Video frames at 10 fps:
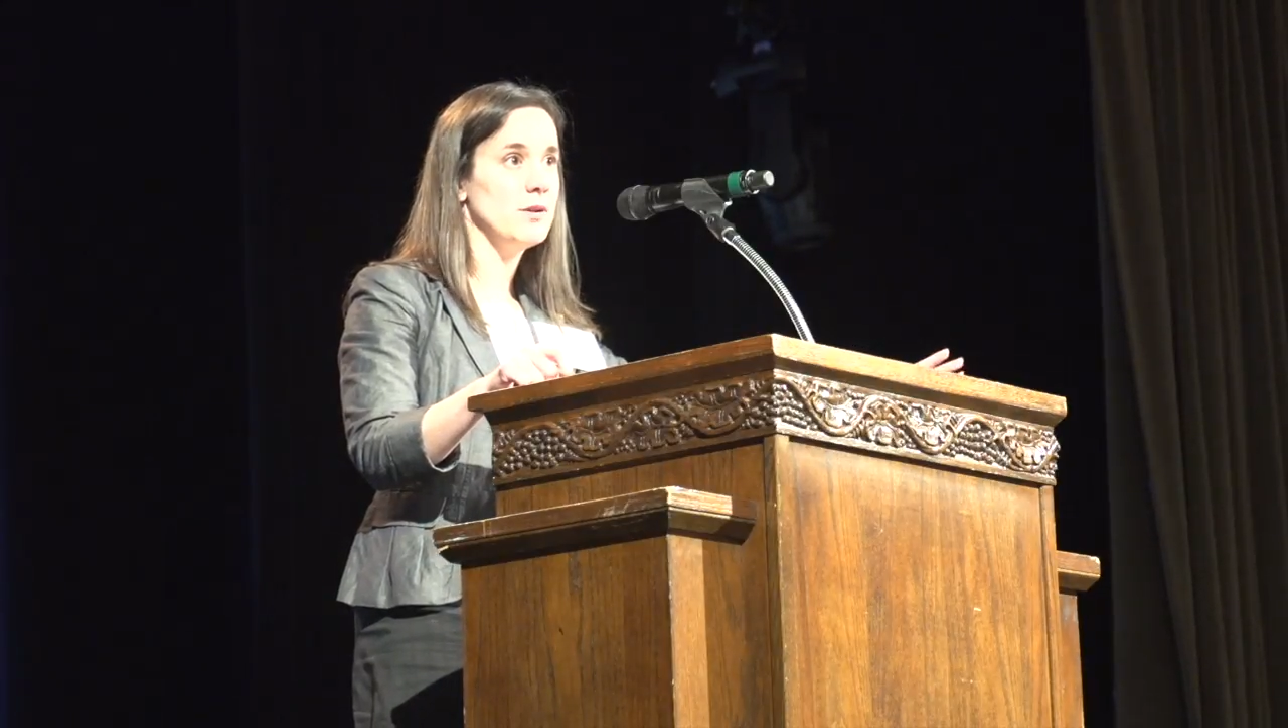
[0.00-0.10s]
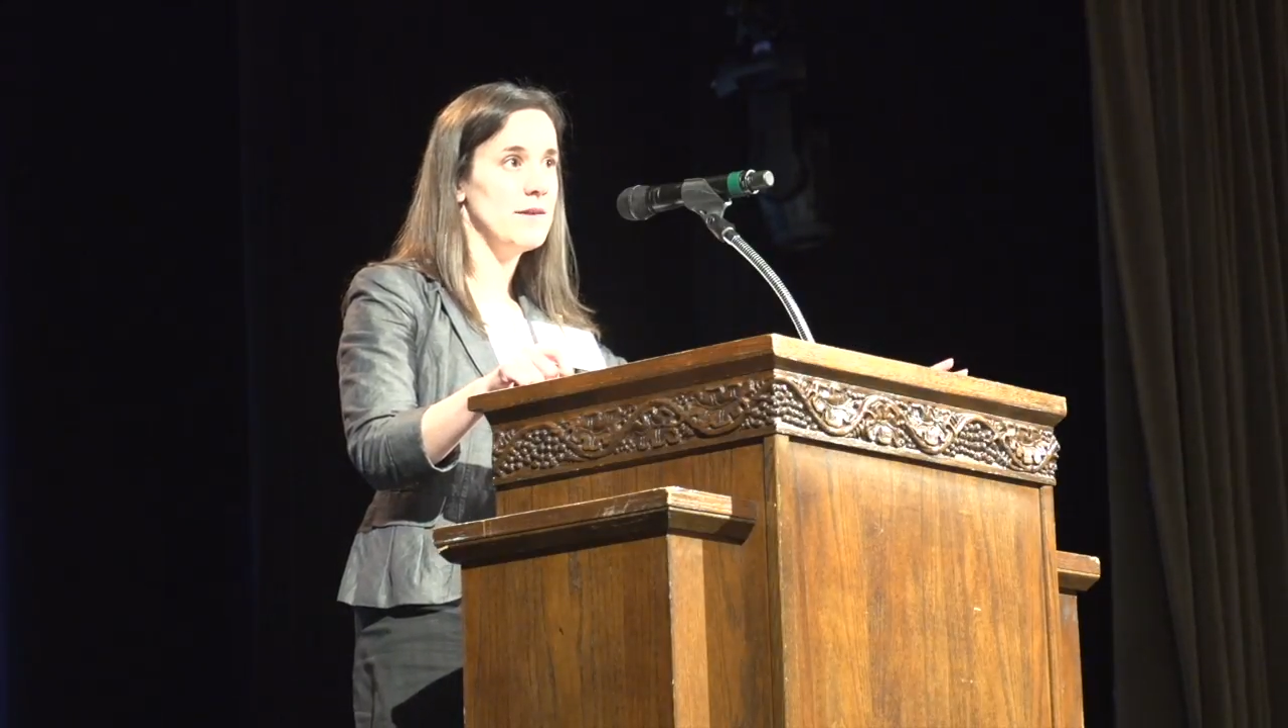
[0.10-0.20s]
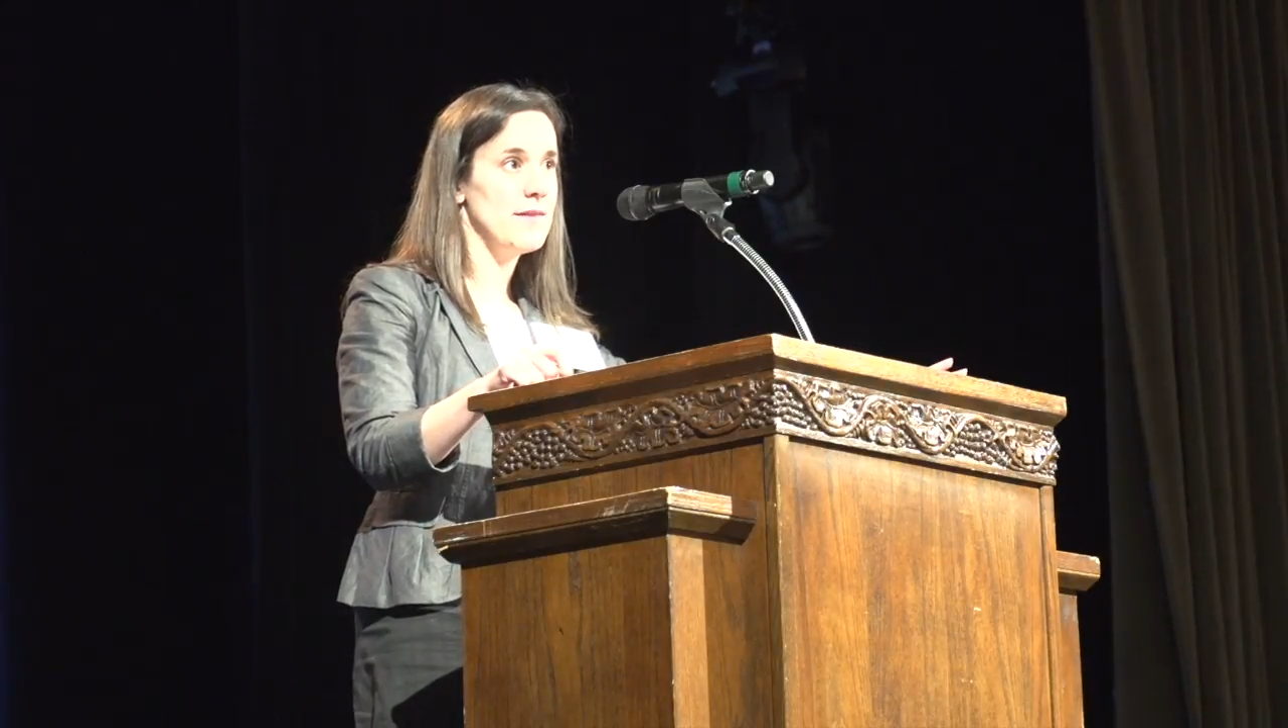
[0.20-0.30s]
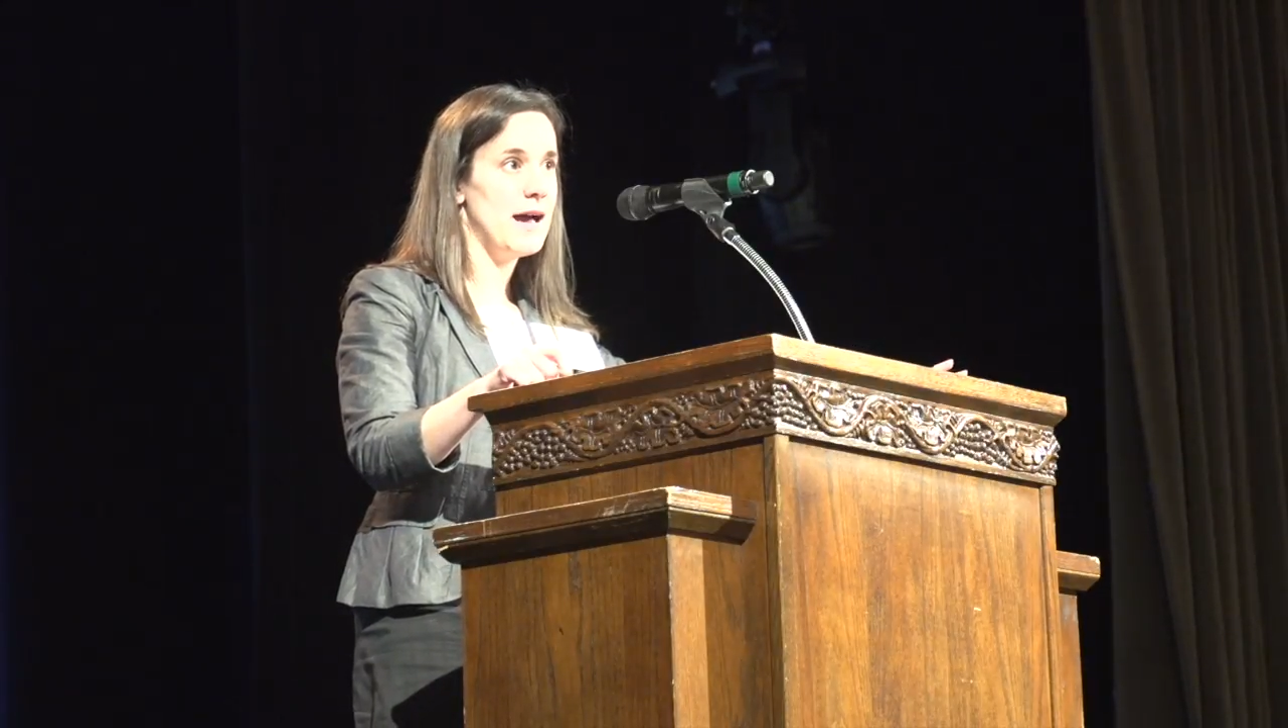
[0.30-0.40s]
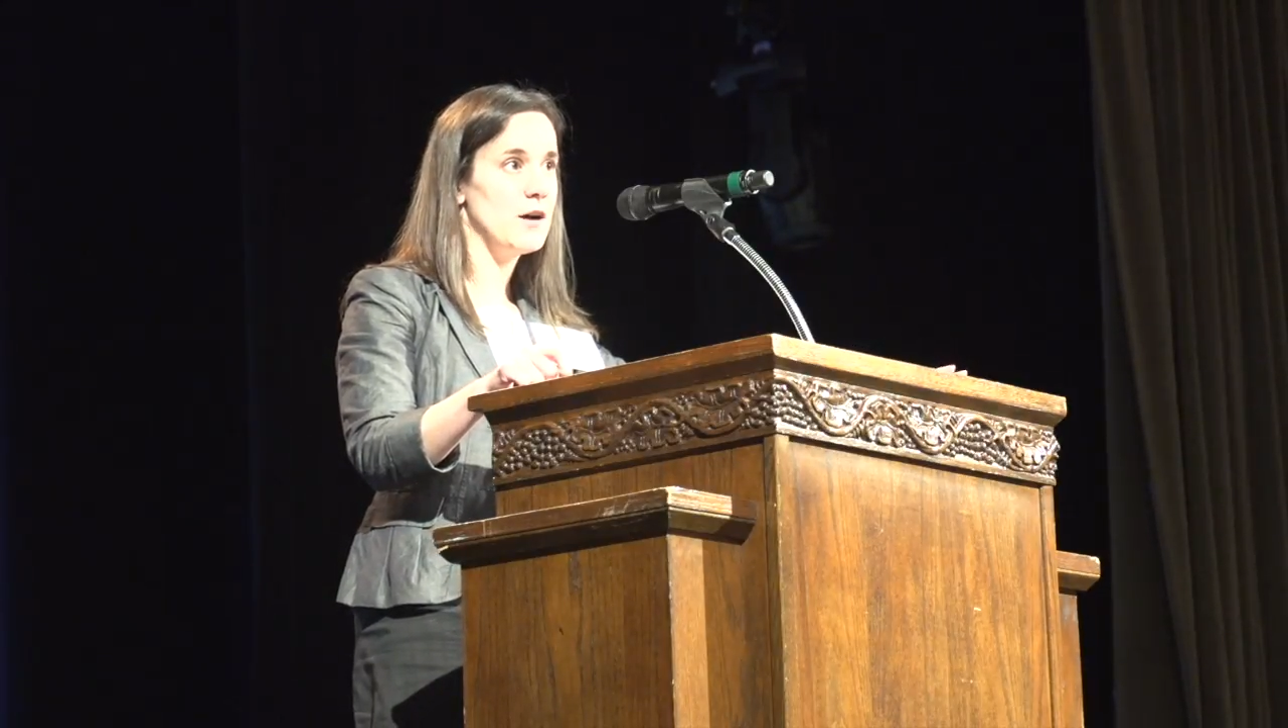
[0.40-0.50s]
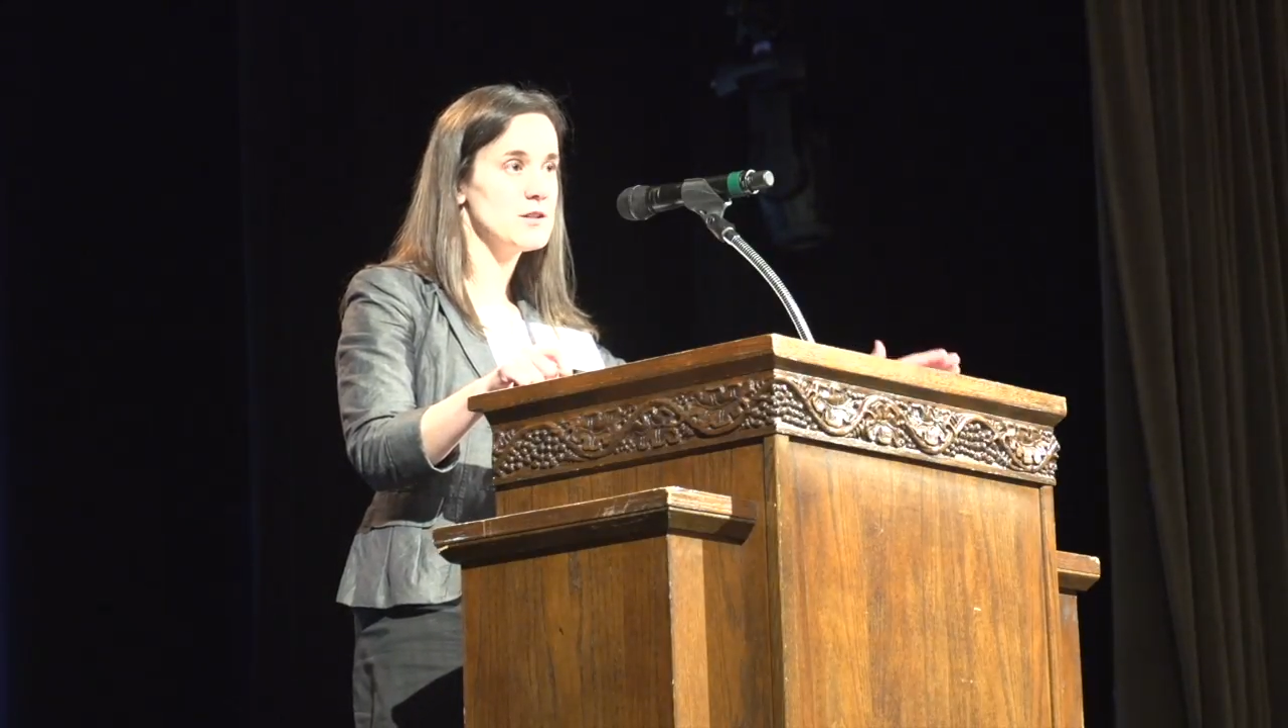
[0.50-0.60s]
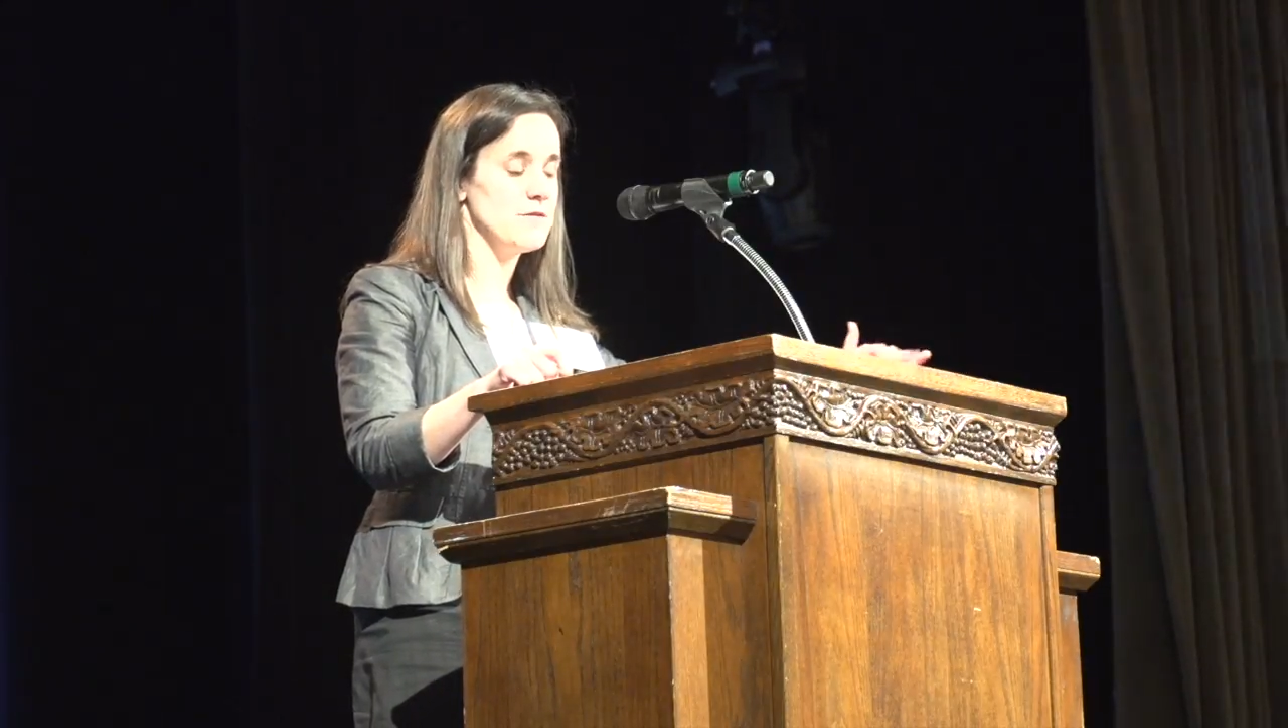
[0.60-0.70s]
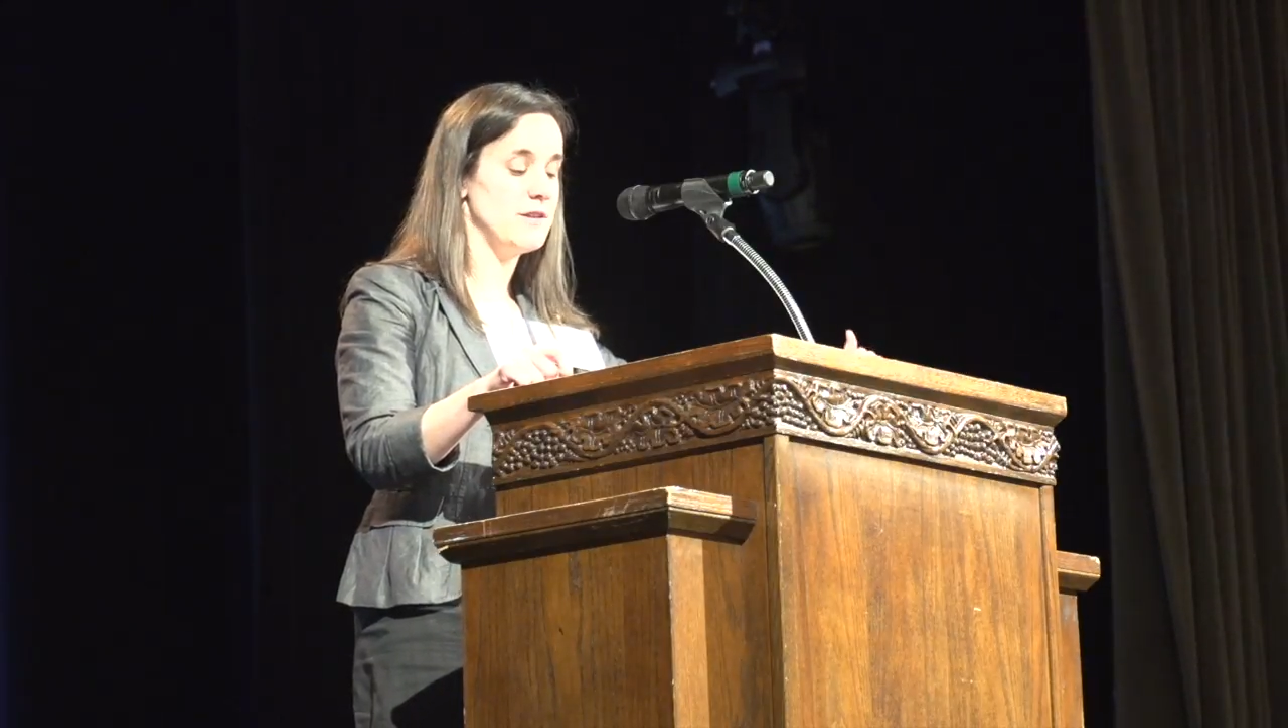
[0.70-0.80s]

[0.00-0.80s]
in the house,